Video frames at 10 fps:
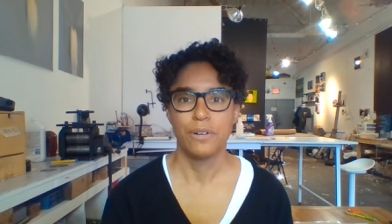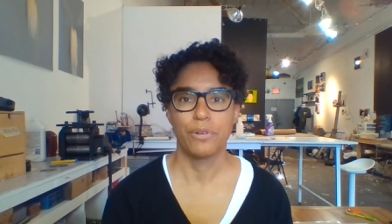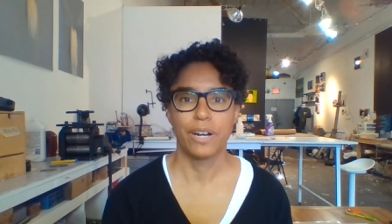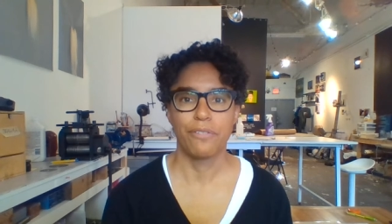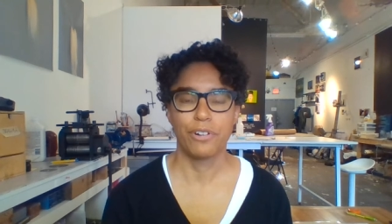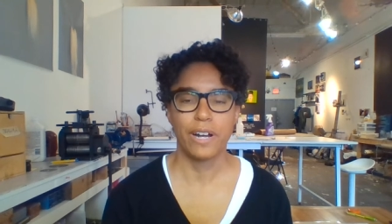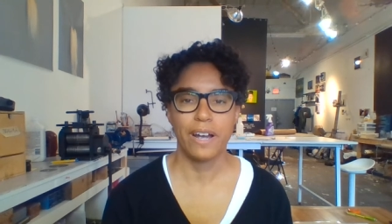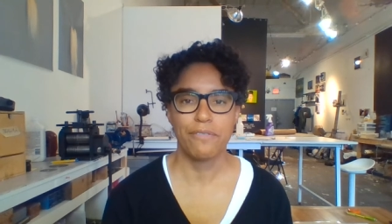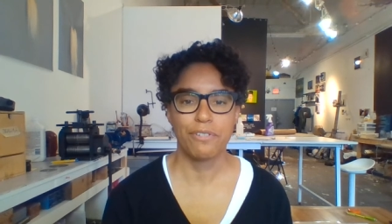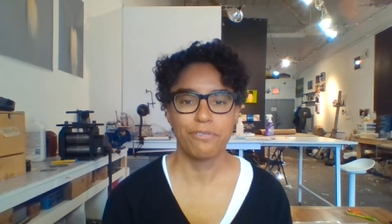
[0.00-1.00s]
whenever I
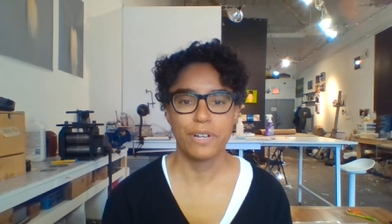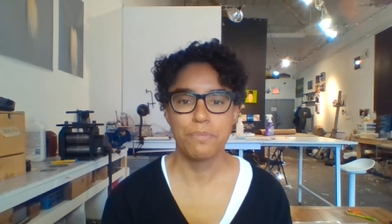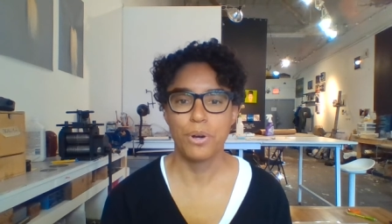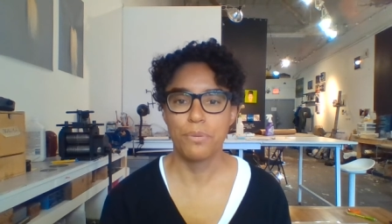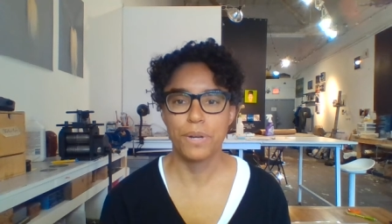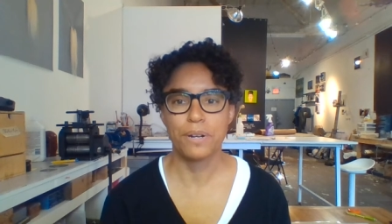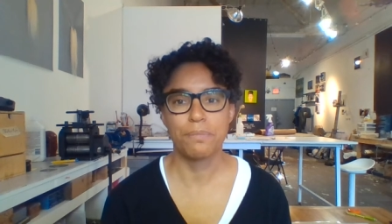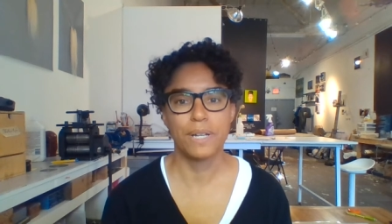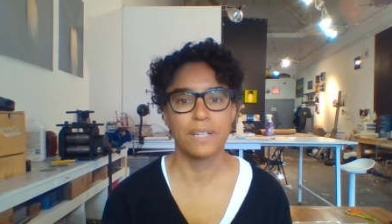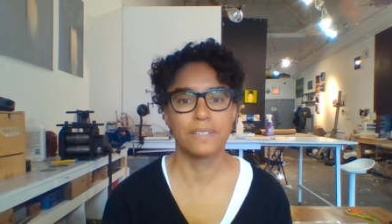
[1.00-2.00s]
have a free
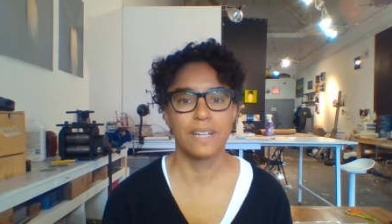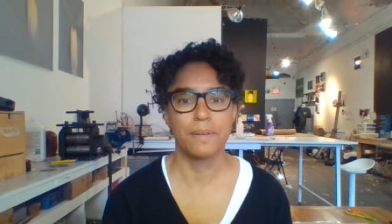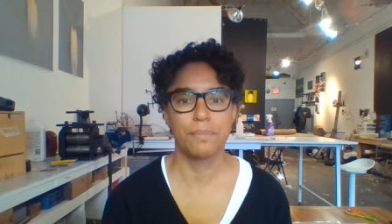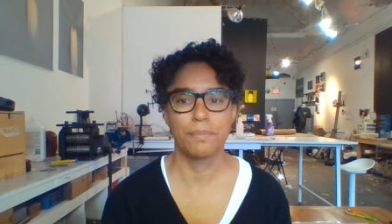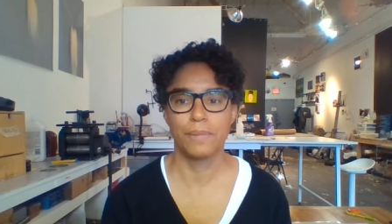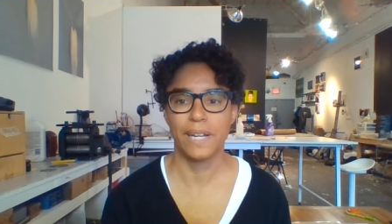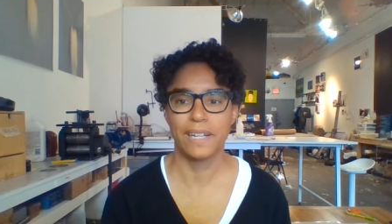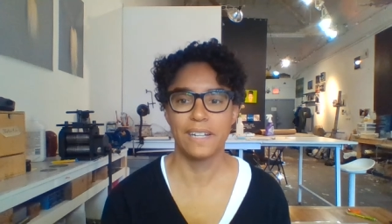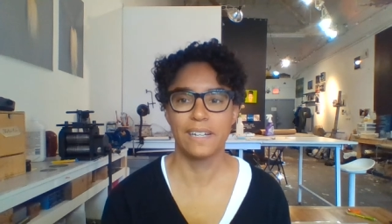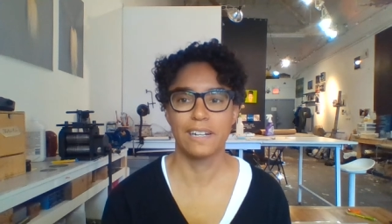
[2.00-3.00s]
moment, because I'm
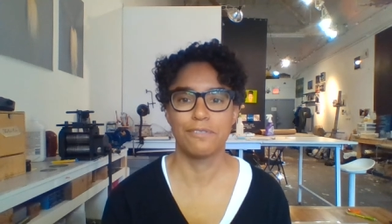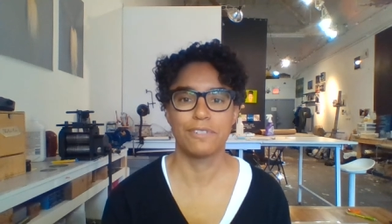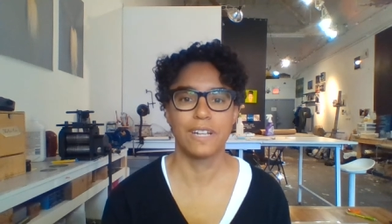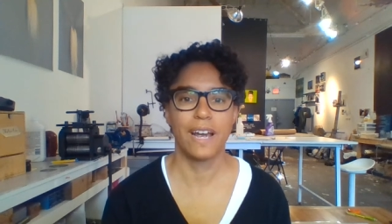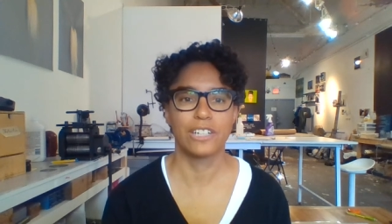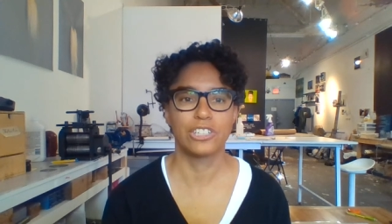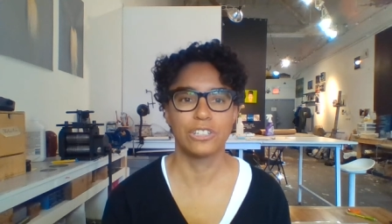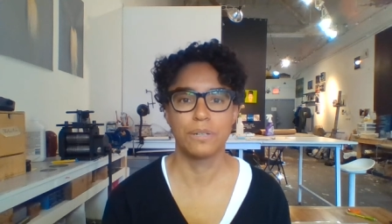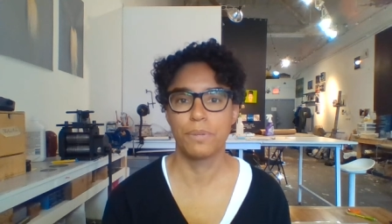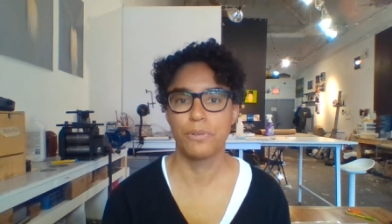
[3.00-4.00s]
lucky enough to
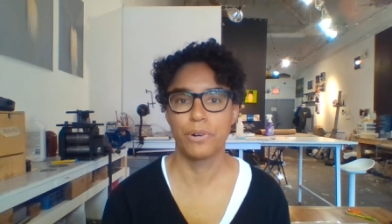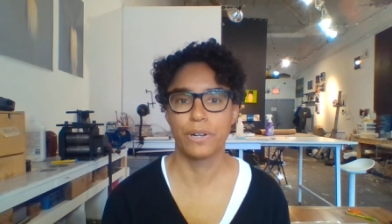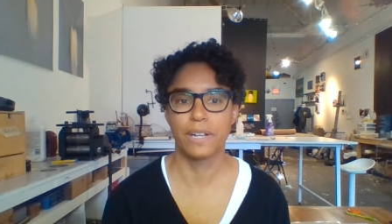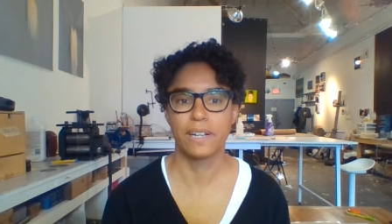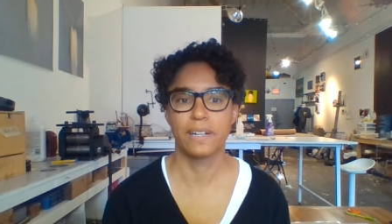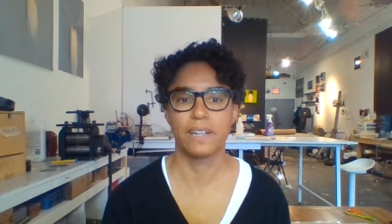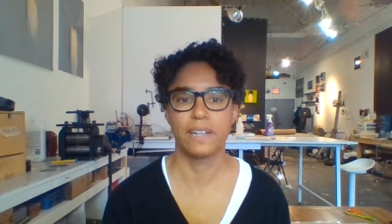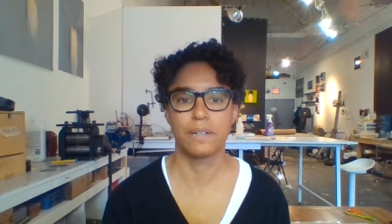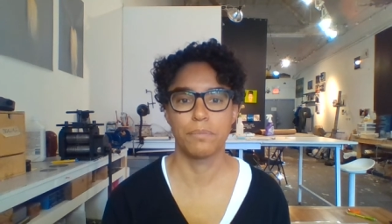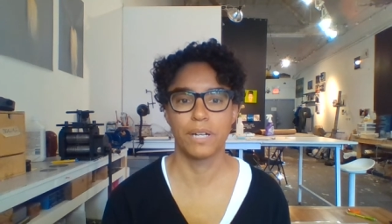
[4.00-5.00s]
actually be working
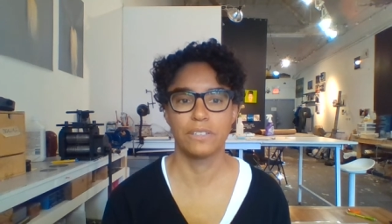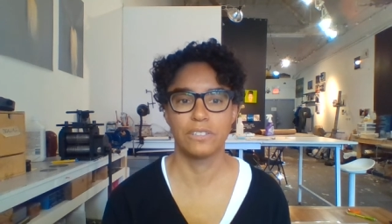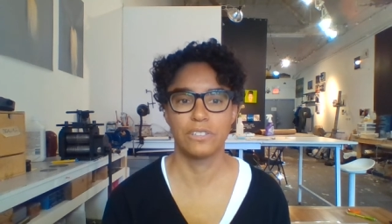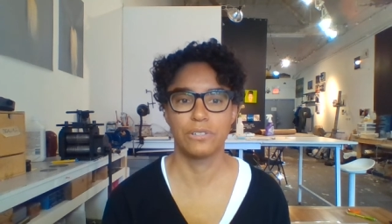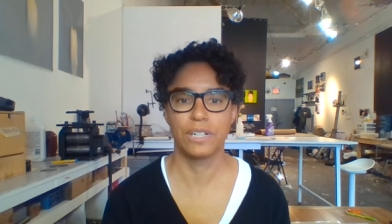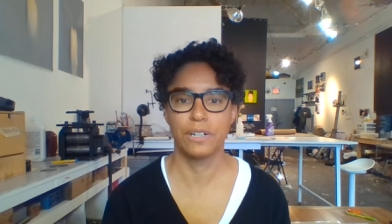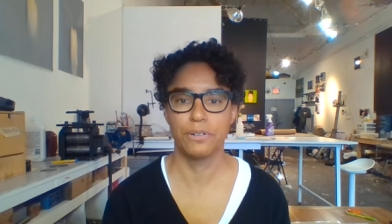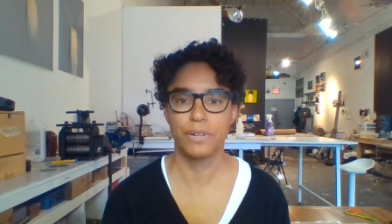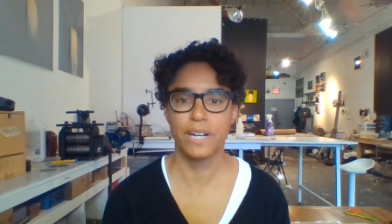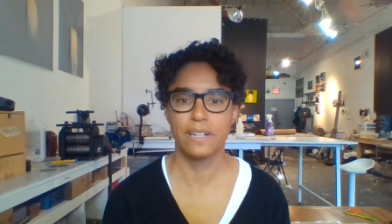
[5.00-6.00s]
in my
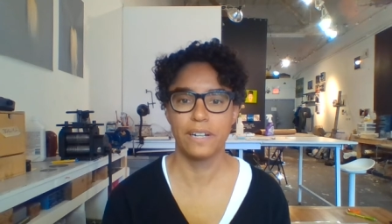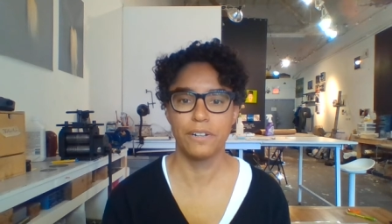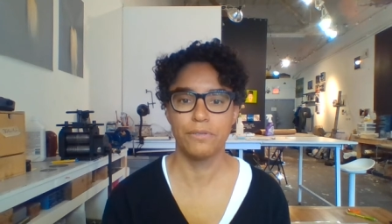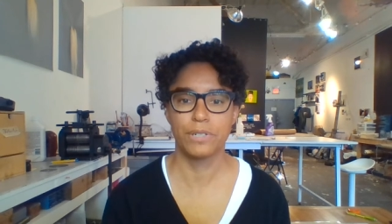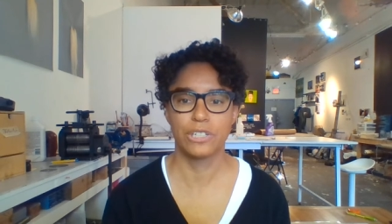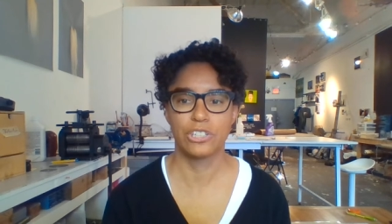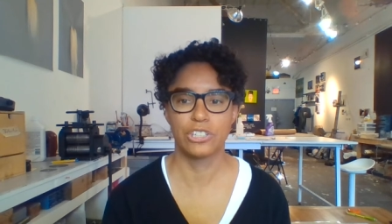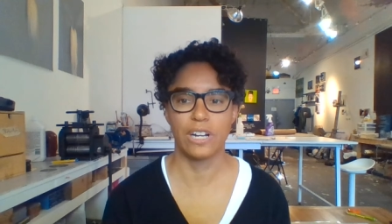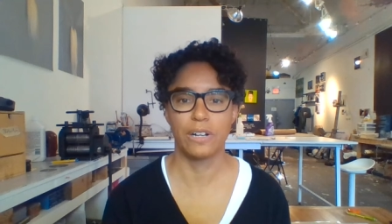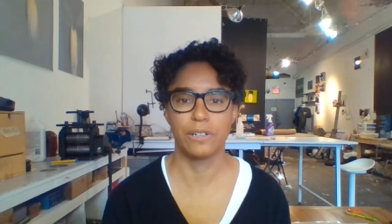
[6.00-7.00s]
studio right now,
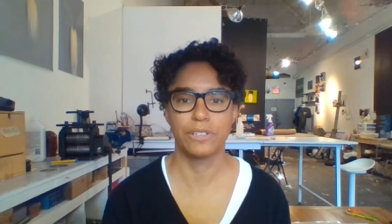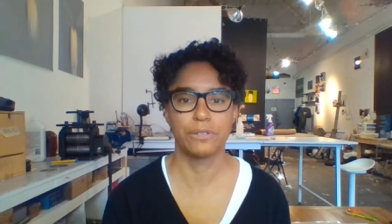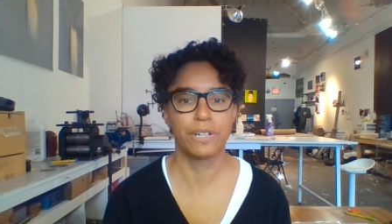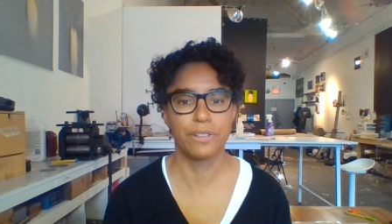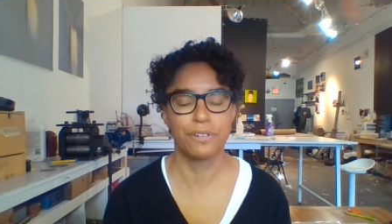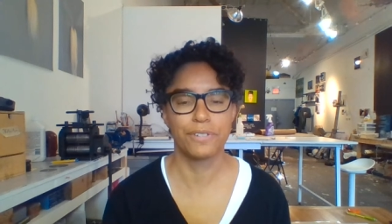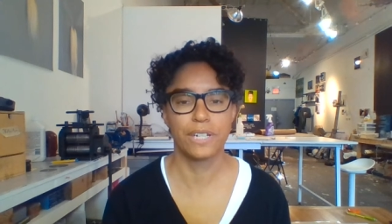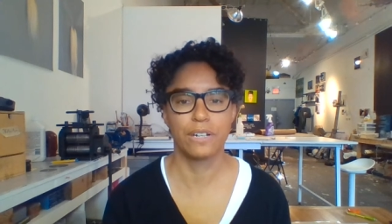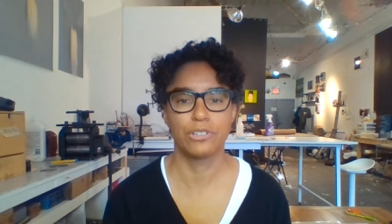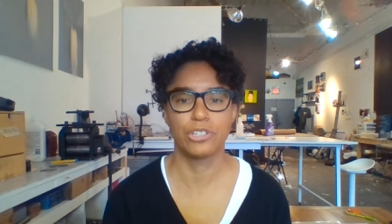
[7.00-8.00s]
which I'll do another
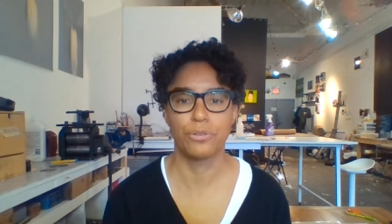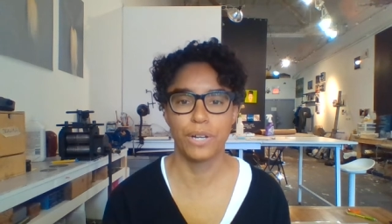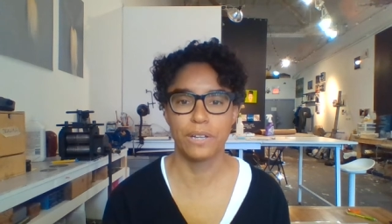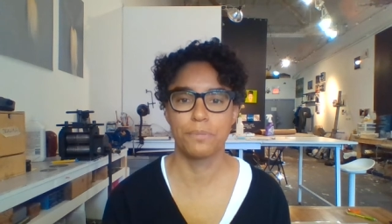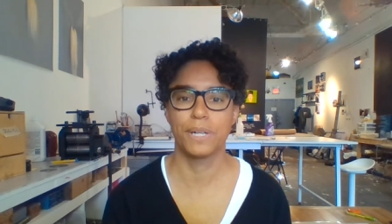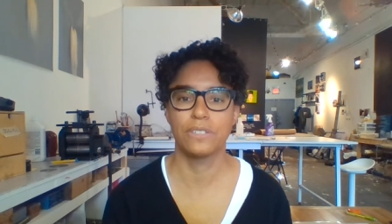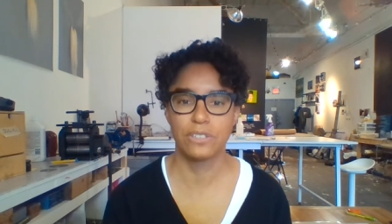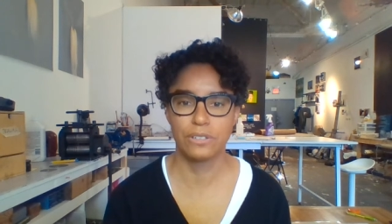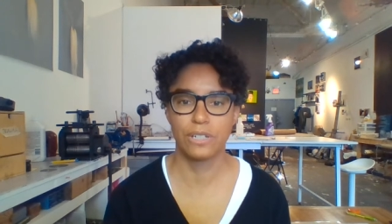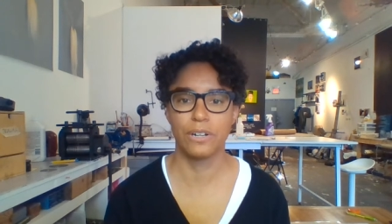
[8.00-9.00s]
video showing you my
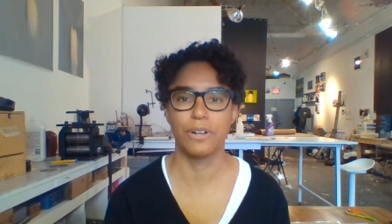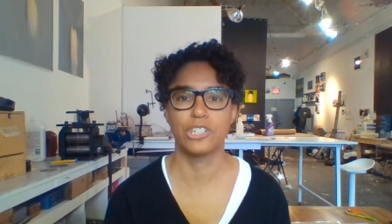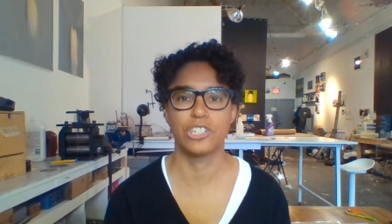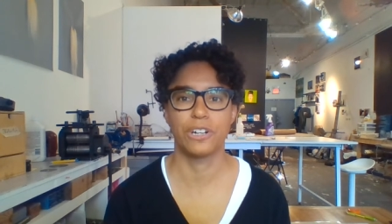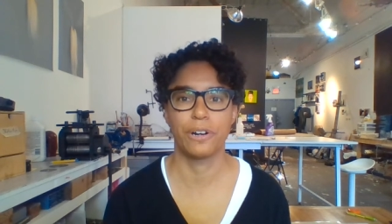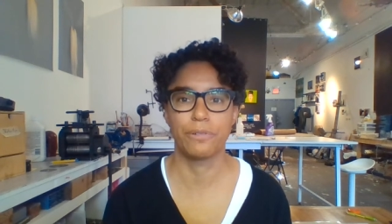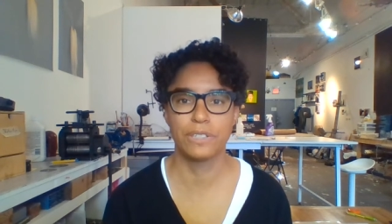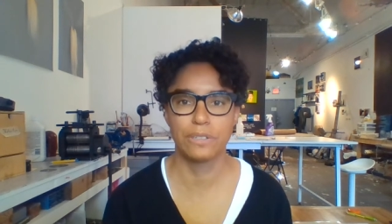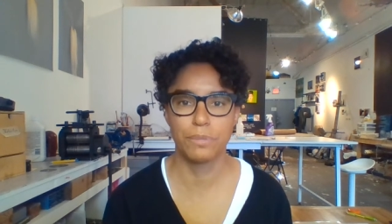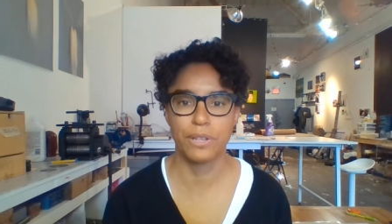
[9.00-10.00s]
studio. I share it
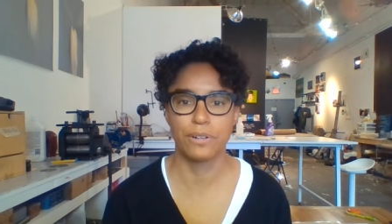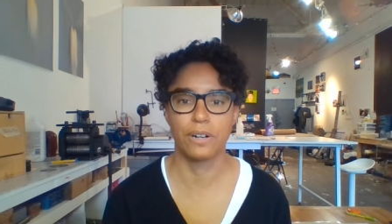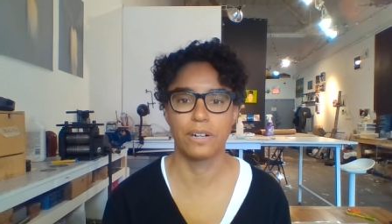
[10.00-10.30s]
with some other